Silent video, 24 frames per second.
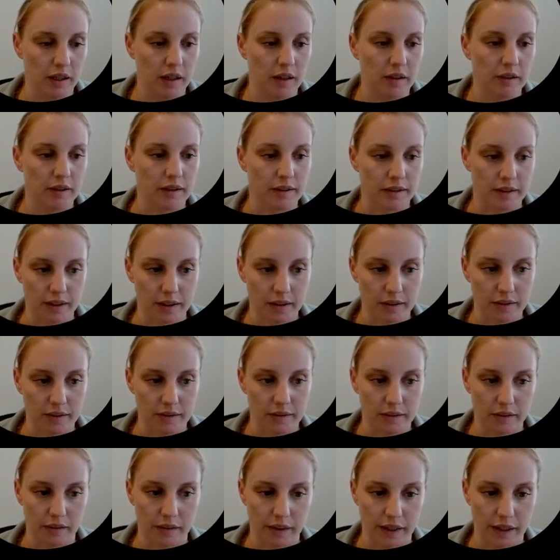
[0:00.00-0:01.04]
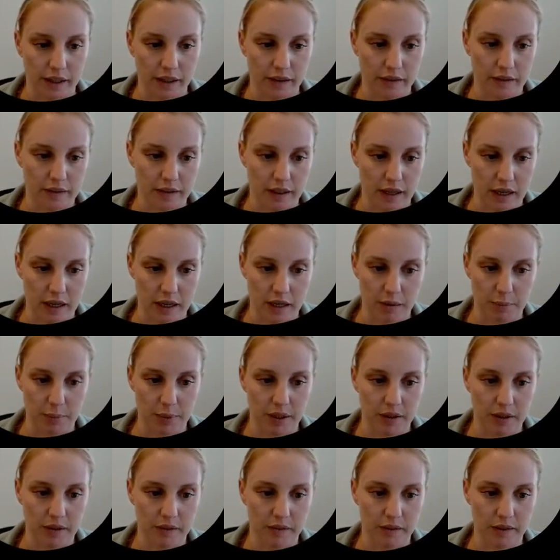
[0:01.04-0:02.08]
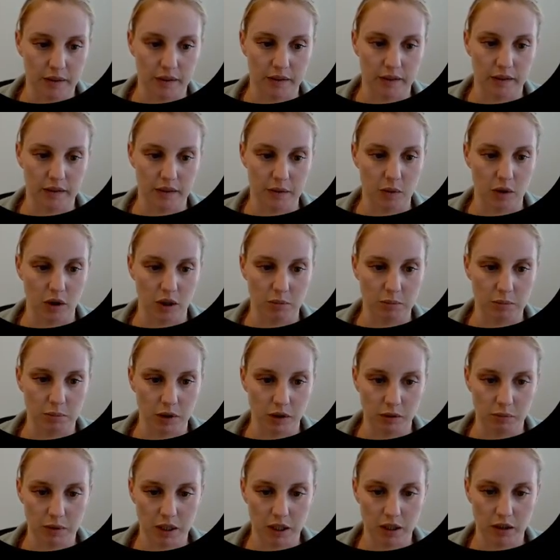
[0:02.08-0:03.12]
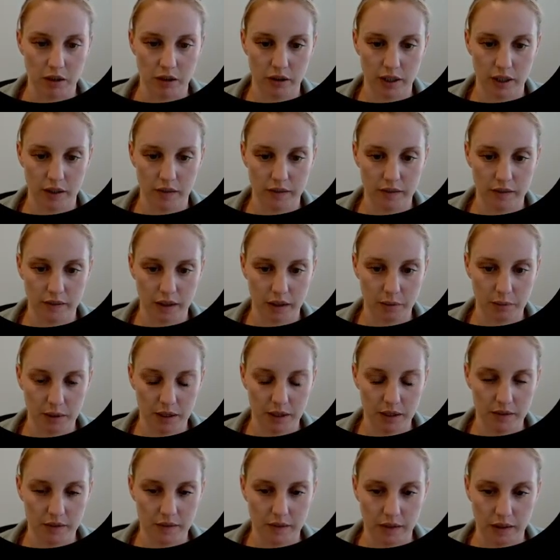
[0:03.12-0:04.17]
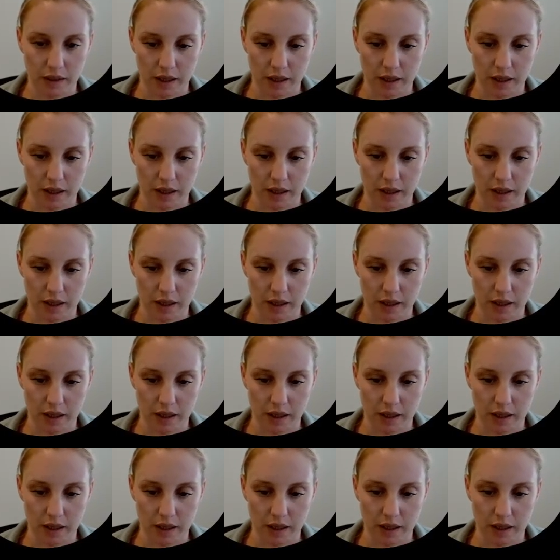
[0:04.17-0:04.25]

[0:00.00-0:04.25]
6 landscape 61 millimeter nest segments.